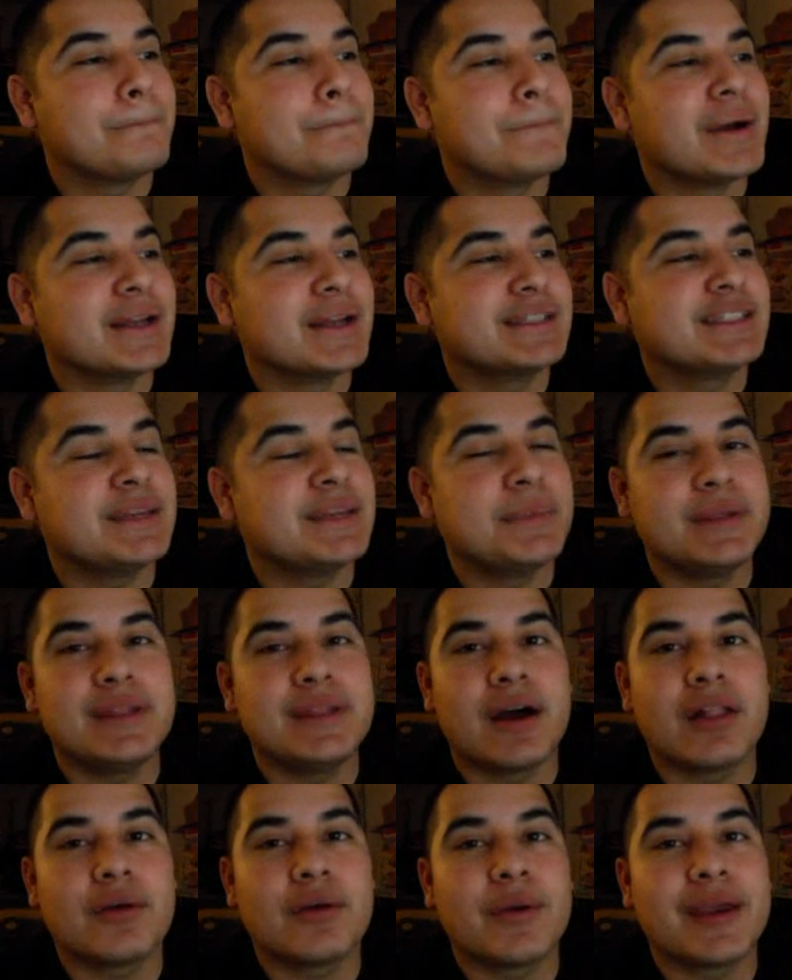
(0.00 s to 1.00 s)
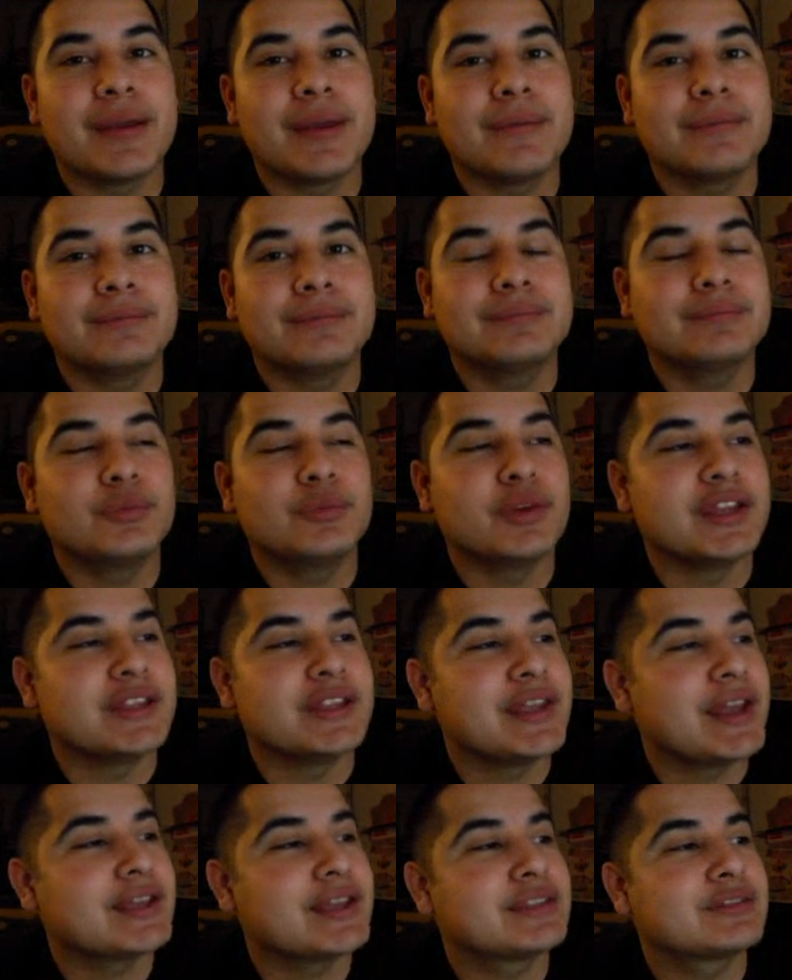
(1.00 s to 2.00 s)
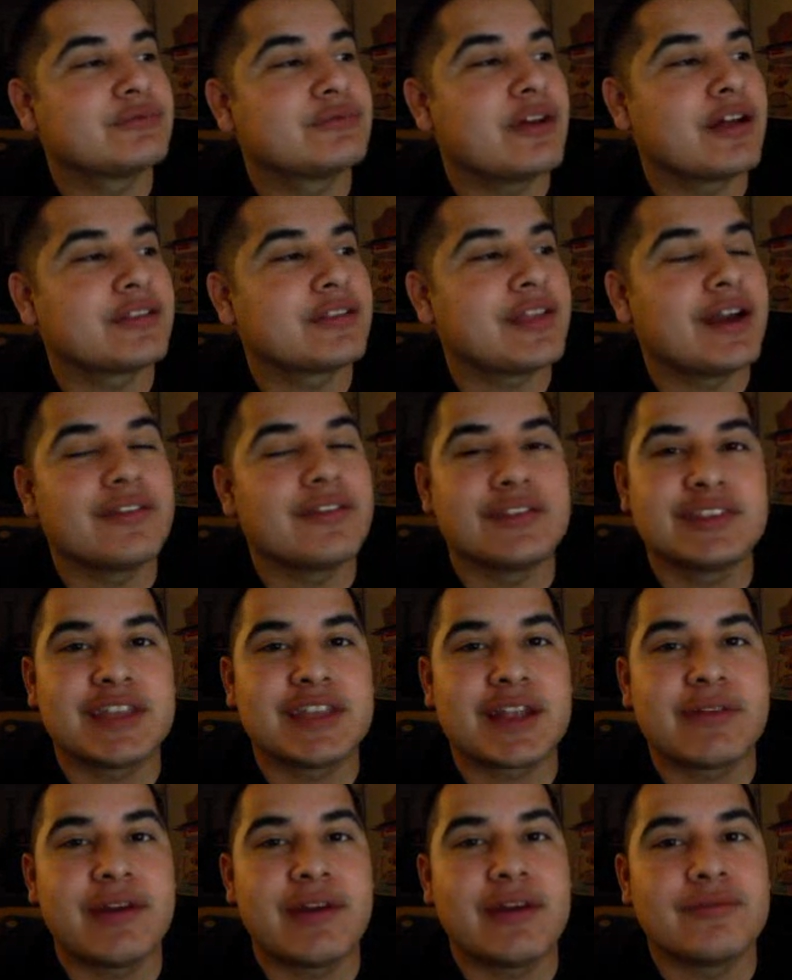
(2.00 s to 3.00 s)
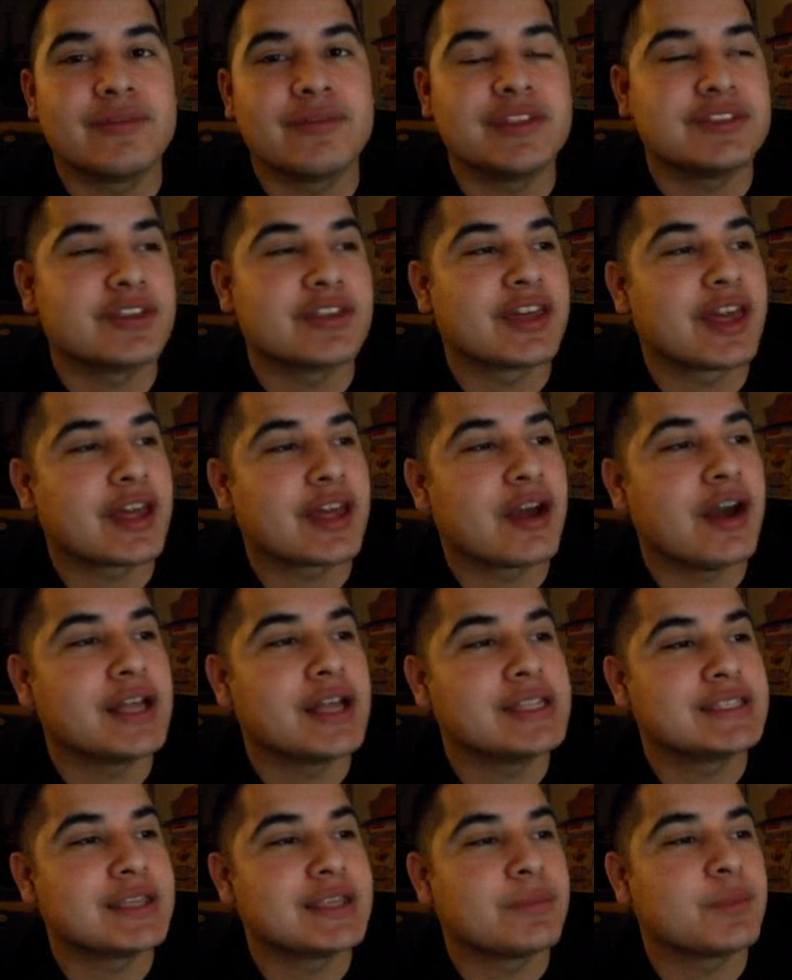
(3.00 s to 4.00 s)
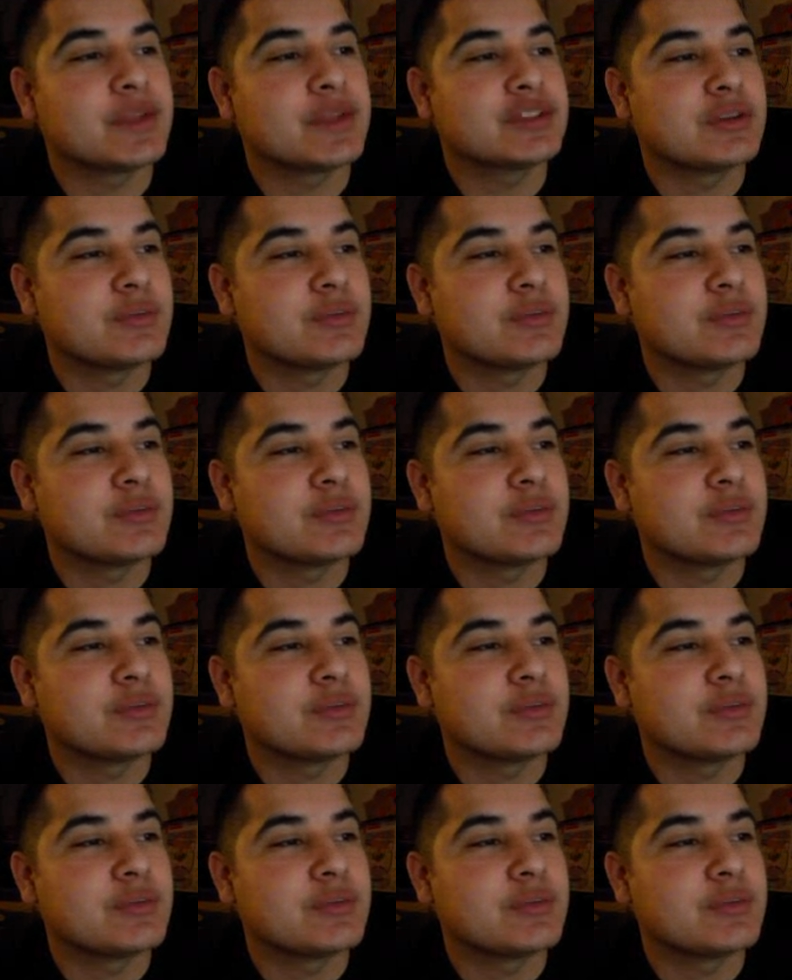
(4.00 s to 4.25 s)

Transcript: but CB Dollaway, when he takes Reljic down in the second round, he's going to get caught in something.